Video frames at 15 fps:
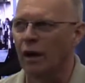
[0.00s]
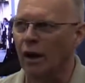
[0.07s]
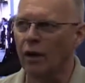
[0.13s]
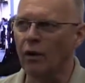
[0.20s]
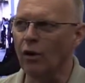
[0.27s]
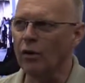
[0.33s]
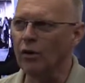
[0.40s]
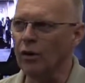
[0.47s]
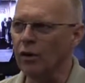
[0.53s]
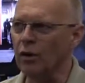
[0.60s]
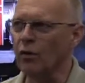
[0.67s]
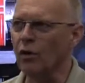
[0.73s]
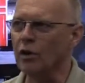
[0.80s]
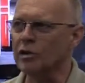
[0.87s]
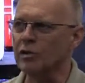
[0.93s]
I know during the
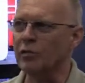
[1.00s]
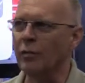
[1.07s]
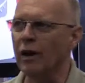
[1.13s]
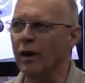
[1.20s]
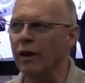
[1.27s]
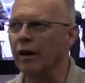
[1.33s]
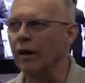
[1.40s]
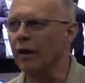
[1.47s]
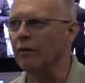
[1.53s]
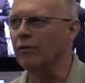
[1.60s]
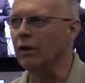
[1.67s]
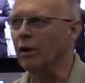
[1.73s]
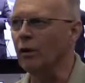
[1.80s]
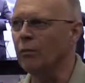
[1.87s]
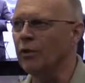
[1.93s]
course of my uh,
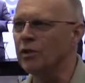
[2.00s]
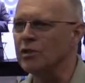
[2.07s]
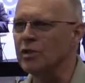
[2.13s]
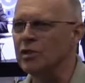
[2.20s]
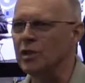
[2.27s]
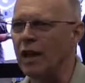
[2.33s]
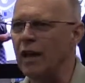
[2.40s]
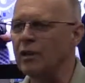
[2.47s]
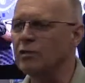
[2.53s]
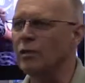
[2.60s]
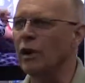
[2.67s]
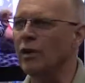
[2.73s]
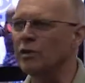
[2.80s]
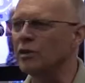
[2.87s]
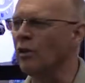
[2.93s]
video business as
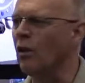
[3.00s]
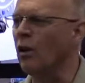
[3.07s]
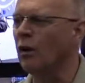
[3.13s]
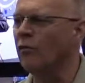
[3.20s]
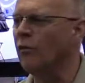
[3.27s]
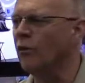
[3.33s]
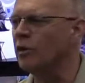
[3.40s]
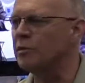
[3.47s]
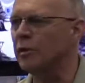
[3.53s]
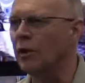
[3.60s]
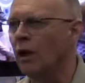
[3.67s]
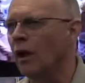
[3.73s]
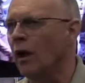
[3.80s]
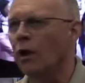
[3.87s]
well as in law enforcement,